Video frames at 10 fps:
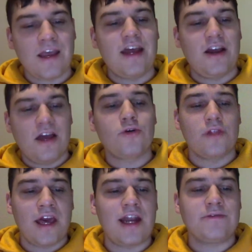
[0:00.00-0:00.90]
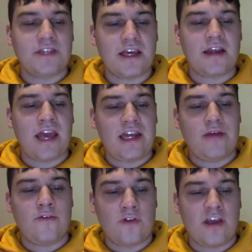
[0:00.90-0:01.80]
Early on, I was thinking Can
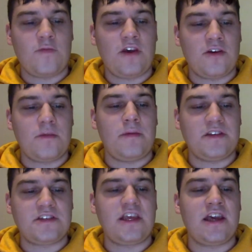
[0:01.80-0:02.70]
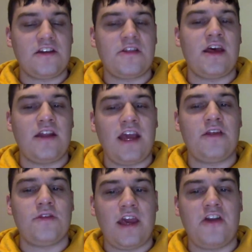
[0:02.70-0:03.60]
You Ever Forgive Me could maybe sneak into that
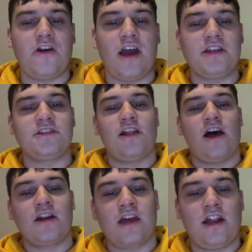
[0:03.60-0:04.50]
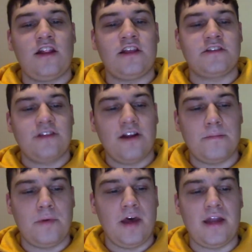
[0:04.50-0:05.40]
8 or 9 slot kind of list there,
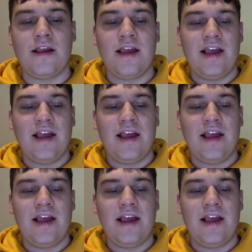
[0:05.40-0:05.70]
but